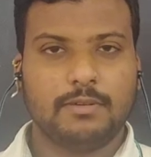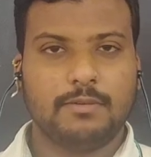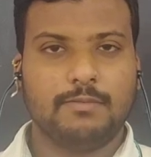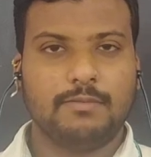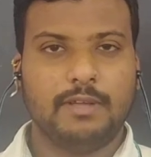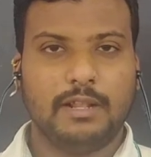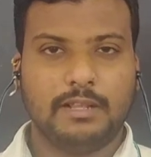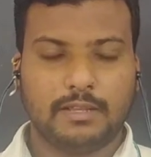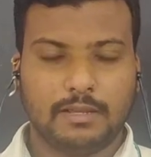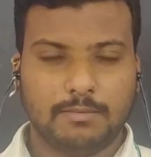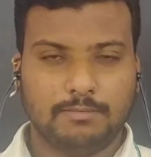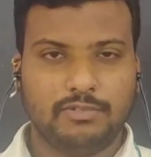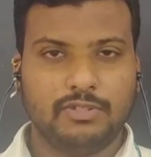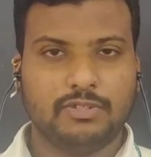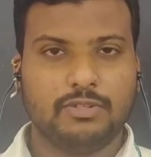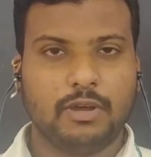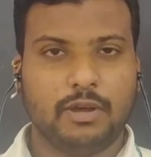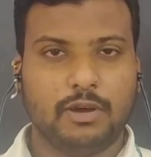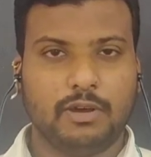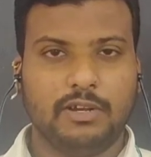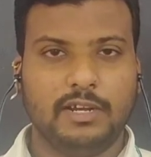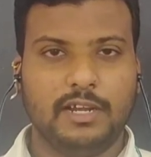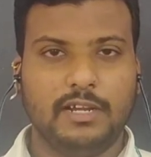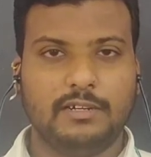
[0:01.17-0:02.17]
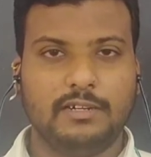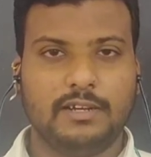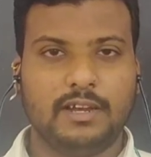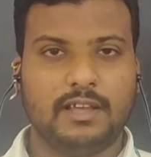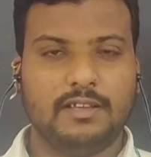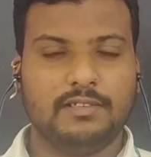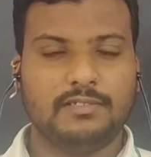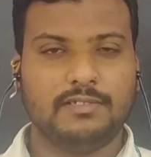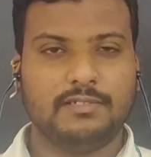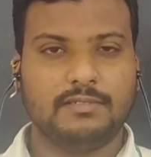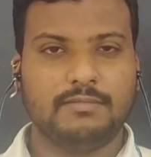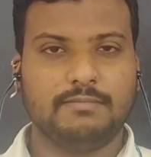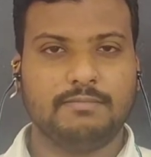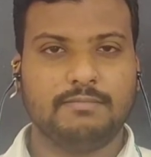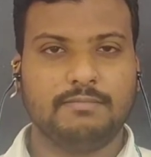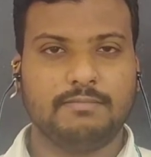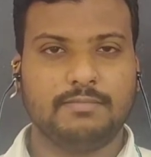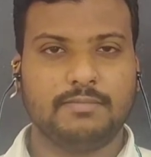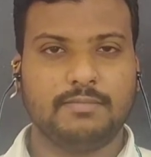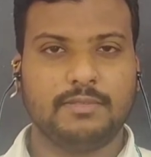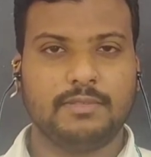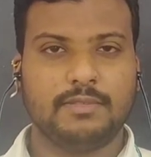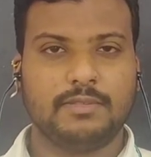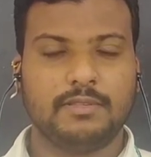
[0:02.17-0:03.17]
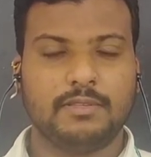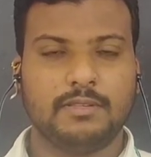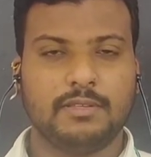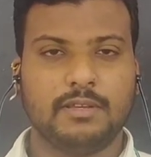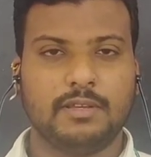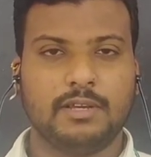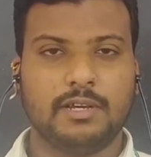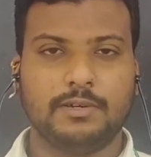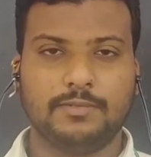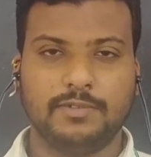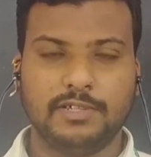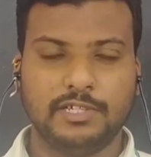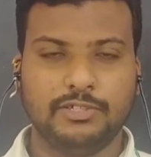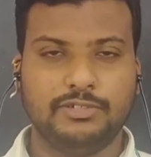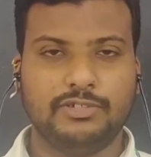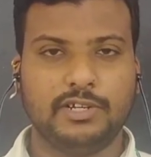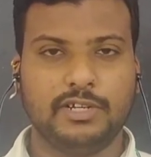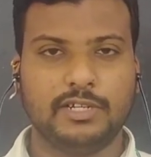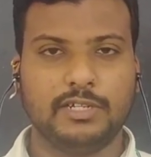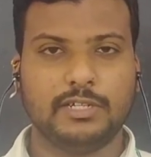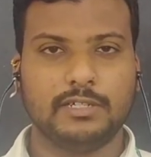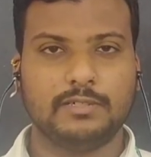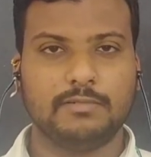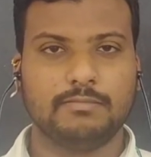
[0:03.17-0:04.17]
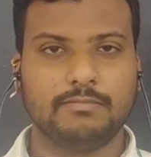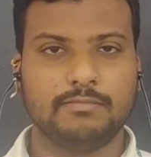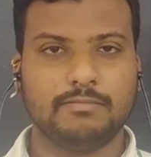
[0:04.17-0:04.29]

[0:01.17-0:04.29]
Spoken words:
Welcome to the online class. How are you children?